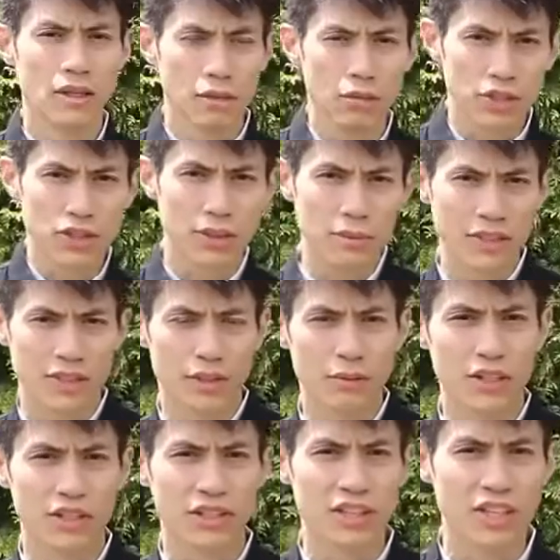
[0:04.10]
Hey, what's up? It's
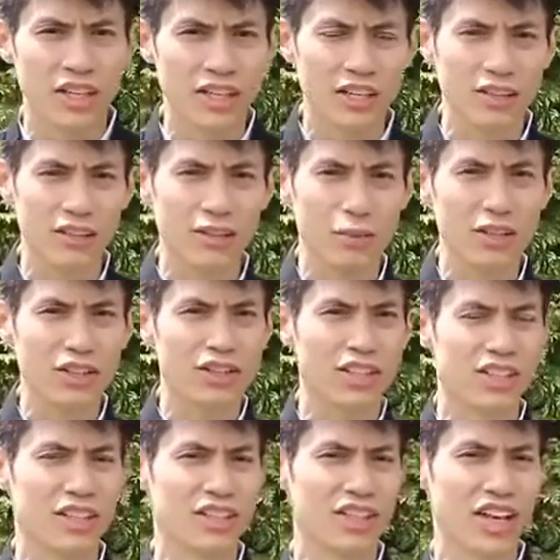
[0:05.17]
the Wing Chun Kid here on the Wing
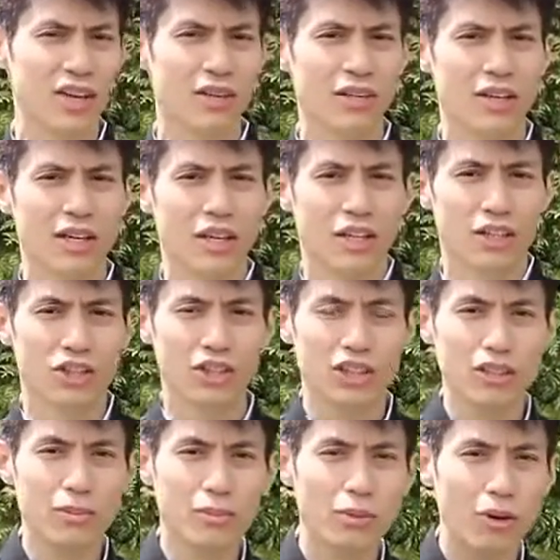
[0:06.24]
Chun Kid channel,
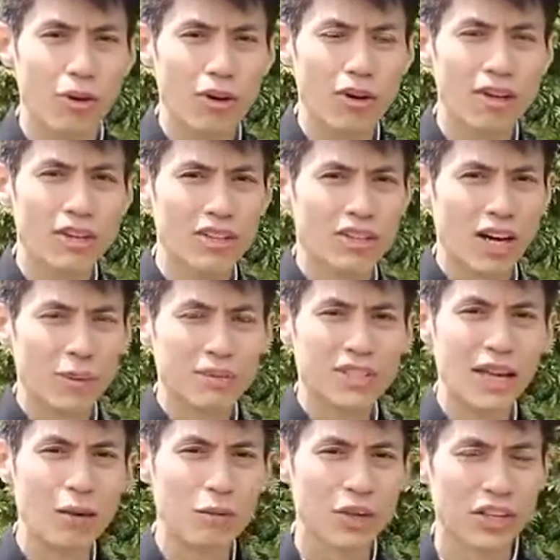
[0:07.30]
showing you more top
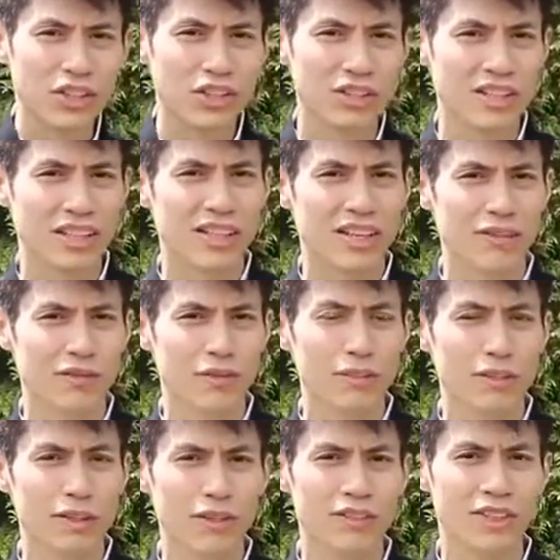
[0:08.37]
10 Wing Chun and Kung
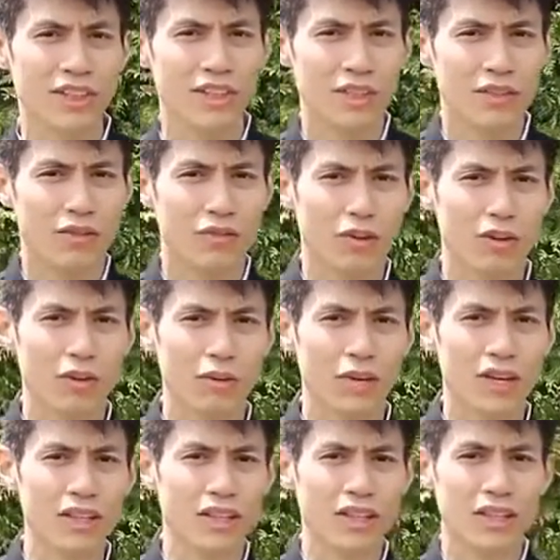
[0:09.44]
Fu moves. The fourth
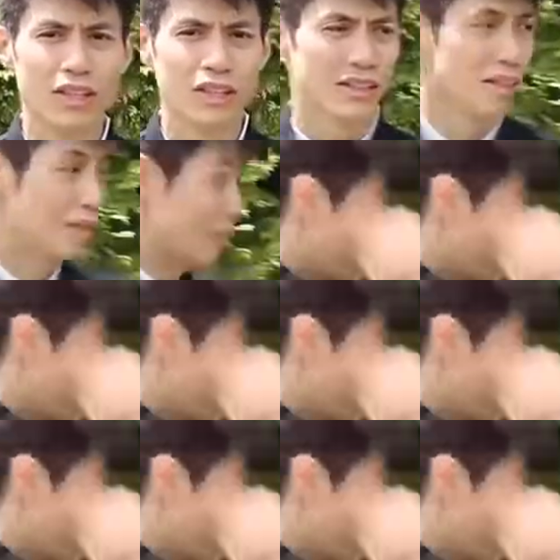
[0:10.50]
one is...